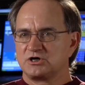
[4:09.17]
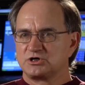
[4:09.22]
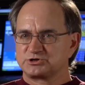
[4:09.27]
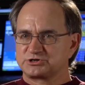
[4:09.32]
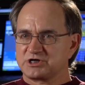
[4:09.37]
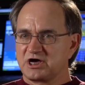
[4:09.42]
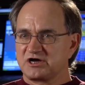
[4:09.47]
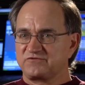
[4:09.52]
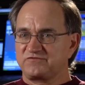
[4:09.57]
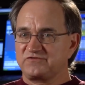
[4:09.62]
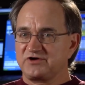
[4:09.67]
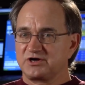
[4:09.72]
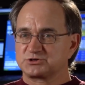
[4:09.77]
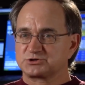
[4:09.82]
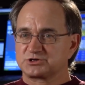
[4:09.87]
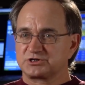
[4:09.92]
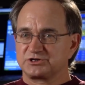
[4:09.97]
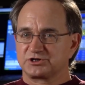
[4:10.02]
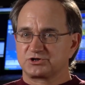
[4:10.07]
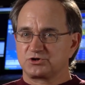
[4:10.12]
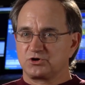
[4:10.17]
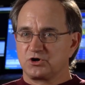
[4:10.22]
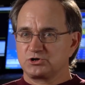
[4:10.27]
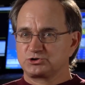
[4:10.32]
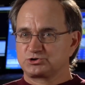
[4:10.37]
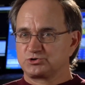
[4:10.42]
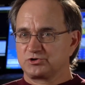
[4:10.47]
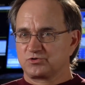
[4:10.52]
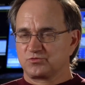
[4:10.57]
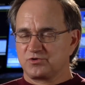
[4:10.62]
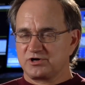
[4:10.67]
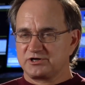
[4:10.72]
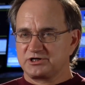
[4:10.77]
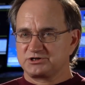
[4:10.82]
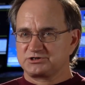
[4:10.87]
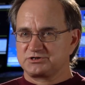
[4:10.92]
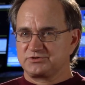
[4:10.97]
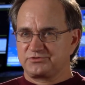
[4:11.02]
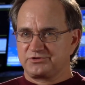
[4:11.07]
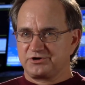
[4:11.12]
Side effects can occur during
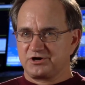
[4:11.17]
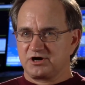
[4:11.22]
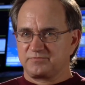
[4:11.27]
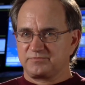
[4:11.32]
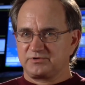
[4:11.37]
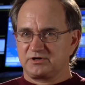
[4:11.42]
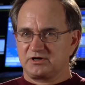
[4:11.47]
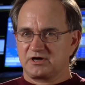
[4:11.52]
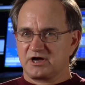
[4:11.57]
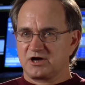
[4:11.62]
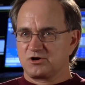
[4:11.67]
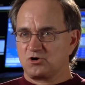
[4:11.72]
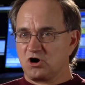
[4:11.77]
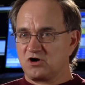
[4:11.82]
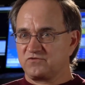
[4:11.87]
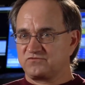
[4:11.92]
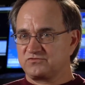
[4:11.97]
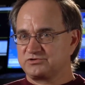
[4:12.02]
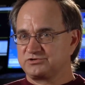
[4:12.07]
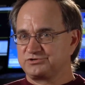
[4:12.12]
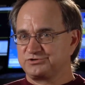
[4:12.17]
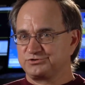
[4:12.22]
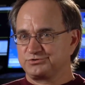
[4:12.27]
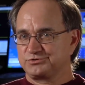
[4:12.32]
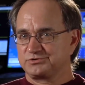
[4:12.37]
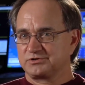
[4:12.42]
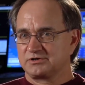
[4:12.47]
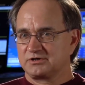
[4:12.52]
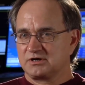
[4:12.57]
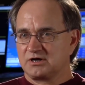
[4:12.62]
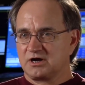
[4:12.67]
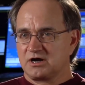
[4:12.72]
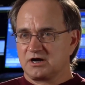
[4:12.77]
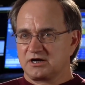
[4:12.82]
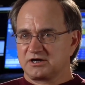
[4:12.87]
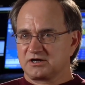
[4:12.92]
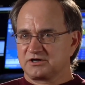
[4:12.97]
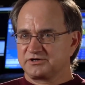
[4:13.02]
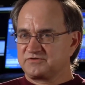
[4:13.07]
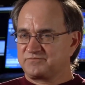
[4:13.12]
radiation therapy, and often do.
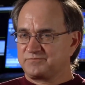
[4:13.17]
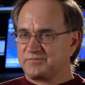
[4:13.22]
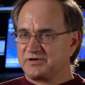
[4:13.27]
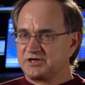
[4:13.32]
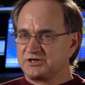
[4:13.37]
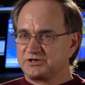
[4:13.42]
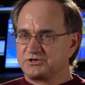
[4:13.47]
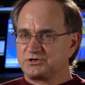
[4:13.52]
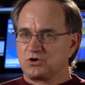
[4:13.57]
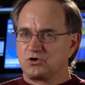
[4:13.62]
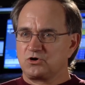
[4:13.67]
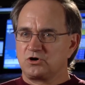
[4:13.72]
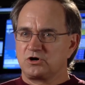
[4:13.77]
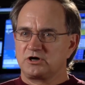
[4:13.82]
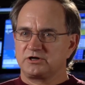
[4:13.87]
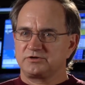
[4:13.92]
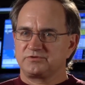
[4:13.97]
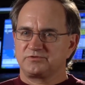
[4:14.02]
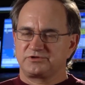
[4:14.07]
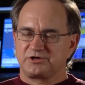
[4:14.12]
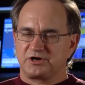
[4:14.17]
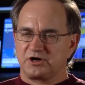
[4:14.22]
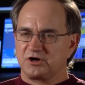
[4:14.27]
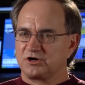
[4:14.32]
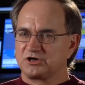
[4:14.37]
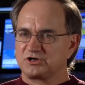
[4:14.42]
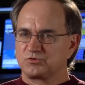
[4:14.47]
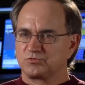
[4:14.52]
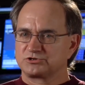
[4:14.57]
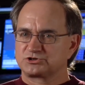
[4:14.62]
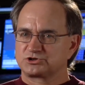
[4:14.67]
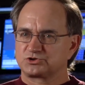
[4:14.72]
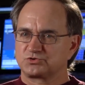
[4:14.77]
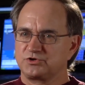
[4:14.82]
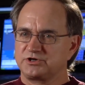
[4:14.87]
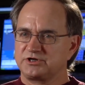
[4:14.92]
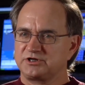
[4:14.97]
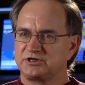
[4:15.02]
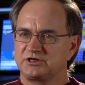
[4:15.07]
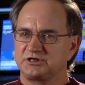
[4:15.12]
It'll depend on the area we're
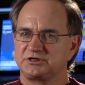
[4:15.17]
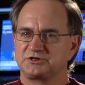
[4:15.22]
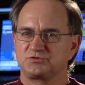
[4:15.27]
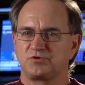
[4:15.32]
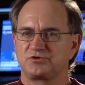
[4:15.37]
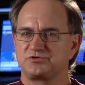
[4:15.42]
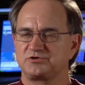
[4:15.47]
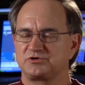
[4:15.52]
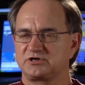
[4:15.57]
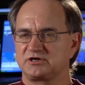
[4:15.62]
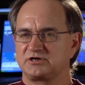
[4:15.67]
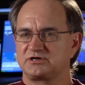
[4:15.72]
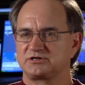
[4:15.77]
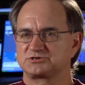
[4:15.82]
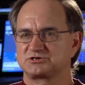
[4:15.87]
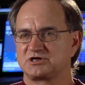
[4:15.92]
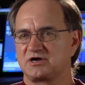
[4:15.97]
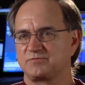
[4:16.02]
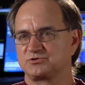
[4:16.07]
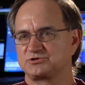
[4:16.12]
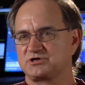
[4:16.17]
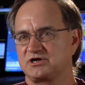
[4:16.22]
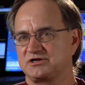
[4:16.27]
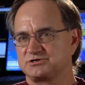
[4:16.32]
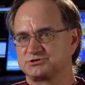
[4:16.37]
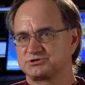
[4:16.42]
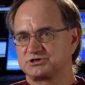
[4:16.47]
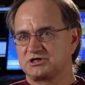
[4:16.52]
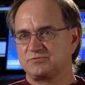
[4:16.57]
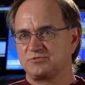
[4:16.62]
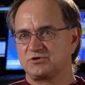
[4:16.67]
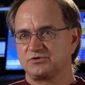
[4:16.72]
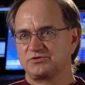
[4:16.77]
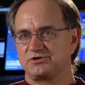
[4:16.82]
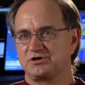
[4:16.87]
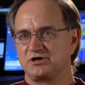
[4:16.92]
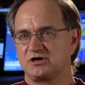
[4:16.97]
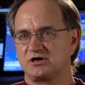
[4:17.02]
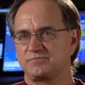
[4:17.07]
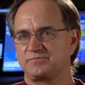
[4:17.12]
treating, whether you're getting simultaneous
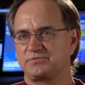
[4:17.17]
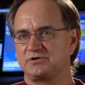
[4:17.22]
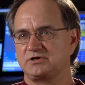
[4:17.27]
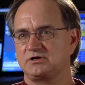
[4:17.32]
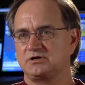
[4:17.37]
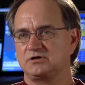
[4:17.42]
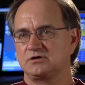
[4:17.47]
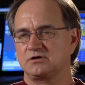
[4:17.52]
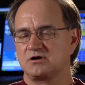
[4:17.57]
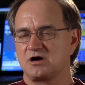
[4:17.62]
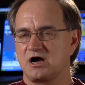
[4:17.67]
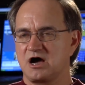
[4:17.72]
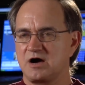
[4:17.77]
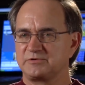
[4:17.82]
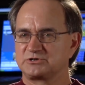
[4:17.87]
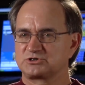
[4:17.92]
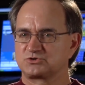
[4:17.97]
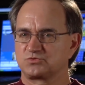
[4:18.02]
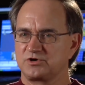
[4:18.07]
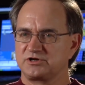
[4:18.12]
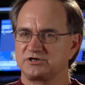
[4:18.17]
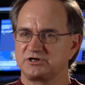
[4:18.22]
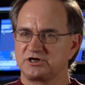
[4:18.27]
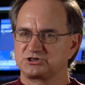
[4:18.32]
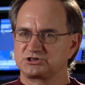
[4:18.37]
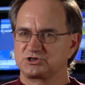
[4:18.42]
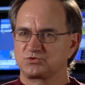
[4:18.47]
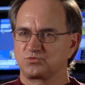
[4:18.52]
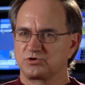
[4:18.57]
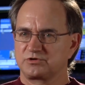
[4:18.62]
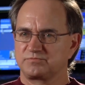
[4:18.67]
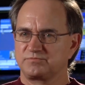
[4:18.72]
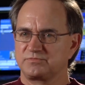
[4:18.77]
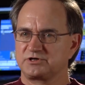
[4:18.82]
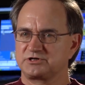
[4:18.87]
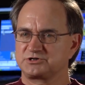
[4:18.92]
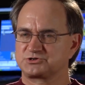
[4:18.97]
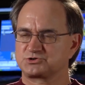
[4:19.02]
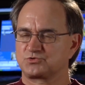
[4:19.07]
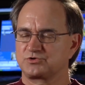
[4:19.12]
chemotherapy, how much radiation we're
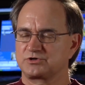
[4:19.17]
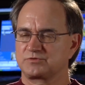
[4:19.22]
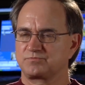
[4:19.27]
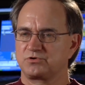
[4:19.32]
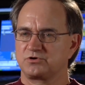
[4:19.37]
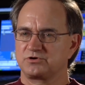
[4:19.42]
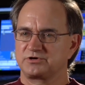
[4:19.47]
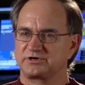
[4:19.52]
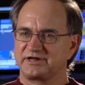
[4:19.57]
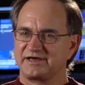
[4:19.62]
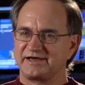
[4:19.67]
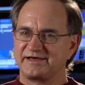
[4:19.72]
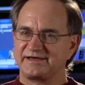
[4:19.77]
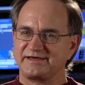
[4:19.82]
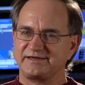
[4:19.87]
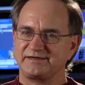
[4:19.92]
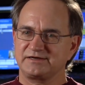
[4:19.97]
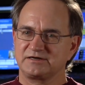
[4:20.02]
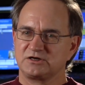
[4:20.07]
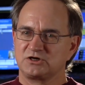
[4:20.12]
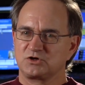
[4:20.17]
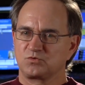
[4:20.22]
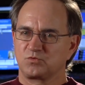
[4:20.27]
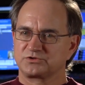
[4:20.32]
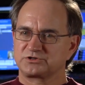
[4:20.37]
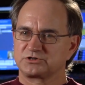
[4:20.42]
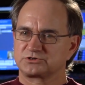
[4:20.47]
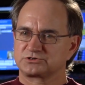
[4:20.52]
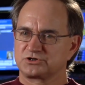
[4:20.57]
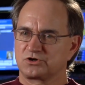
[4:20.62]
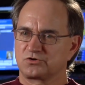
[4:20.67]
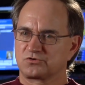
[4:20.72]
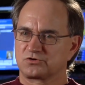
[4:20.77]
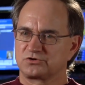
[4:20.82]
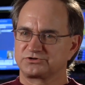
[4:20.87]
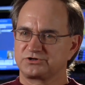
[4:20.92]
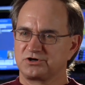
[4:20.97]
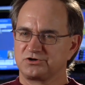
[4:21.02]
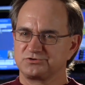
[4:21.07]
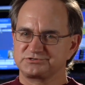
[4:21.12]
administering per day, what the total
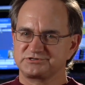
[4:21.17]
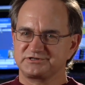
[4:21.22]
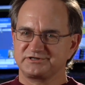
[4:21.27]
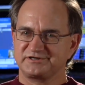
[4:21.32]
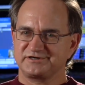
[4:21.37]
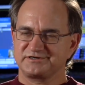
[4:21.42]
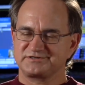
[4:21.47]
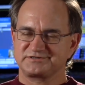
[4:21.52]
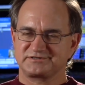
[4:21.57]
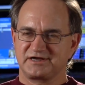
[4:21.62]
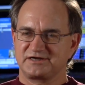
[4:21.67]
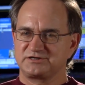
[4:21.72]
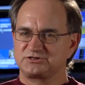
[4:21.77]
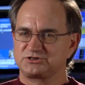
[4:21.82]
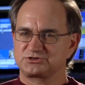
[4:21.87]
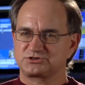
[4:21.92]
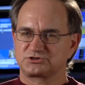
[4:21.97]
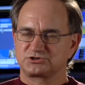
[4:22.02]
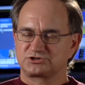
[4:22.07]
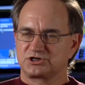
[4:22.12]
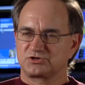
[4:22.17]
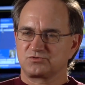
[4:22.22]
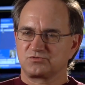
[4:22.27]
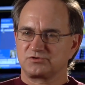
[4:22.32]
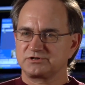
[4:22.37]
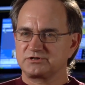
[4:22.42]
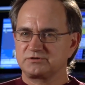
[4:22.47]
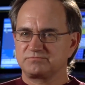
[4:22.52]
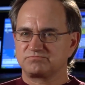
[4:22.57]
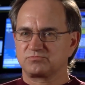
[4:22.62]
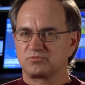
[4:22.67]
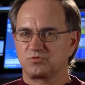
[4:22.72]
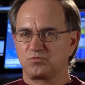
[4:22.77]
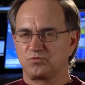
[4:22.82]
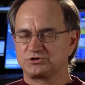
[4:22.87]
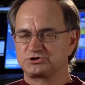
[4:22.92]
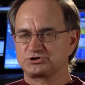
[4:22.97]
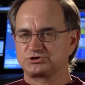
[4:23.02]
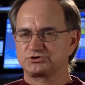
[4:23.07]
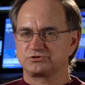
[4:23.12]
dose is, and just generally
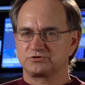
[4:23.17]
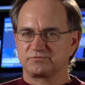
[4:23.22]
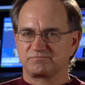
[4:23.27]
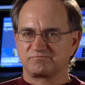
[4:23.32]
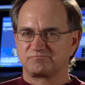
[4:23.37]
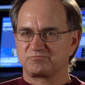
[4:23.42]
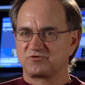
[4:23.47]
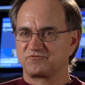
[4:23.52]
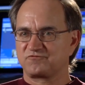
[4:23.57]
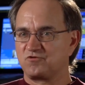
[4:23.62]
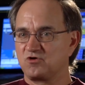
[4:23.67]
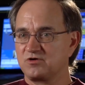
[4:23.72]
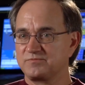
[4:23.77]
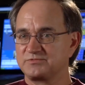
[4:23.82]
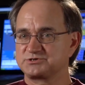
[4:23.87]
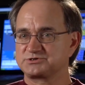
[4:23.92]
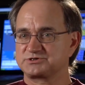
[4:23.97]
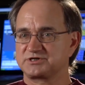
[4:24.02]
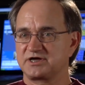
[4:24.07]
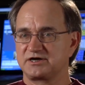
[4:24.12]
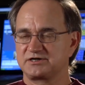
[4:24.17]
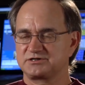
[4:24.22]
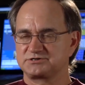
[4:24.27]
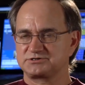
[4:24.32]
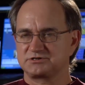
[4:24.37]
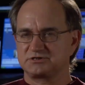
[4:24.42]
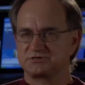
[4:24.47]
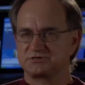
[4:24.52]
what your performance status